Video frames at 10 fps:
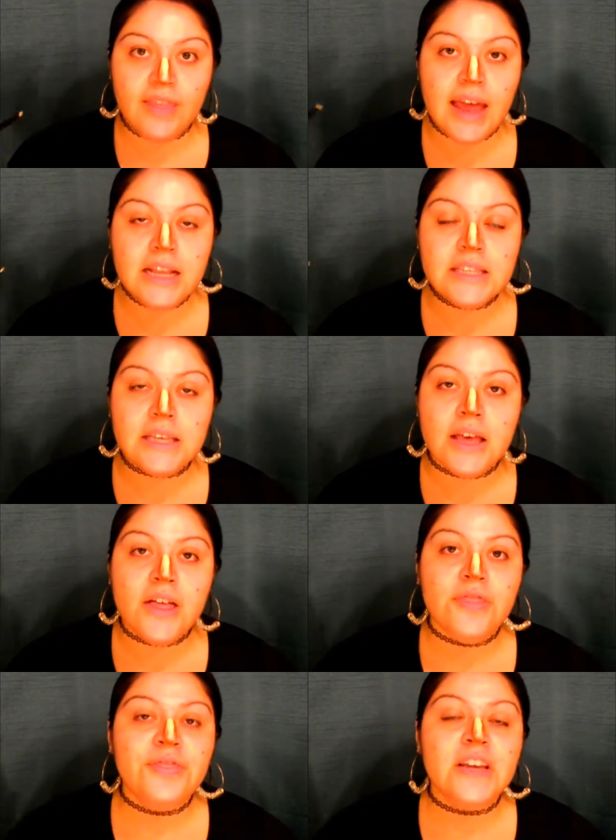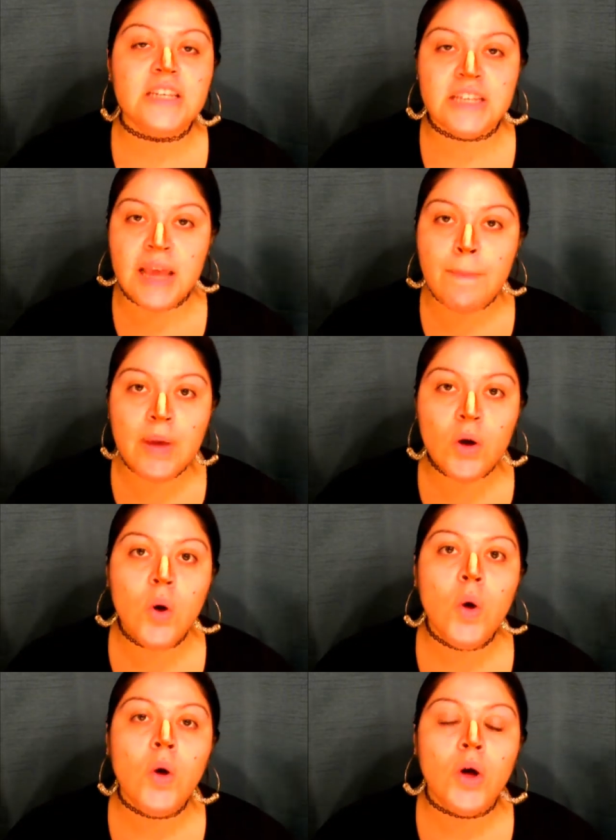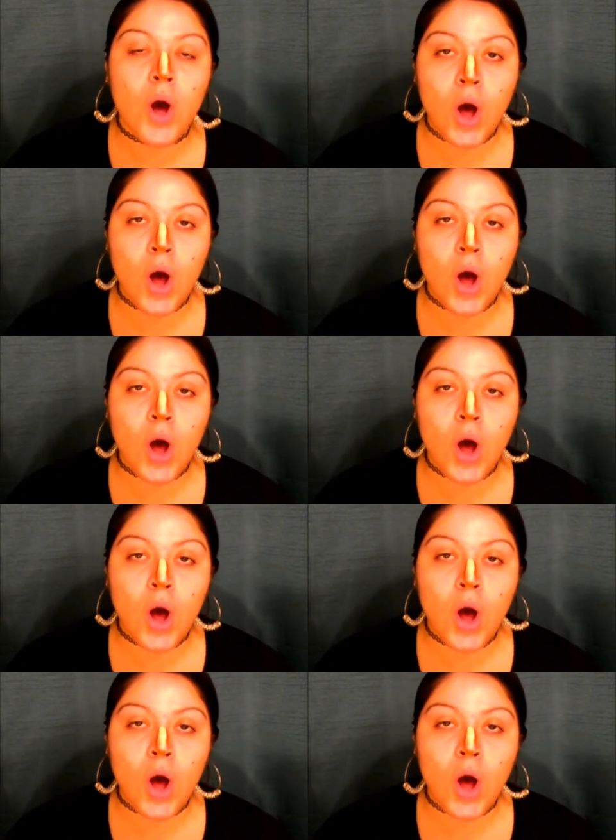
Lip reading: That is the typical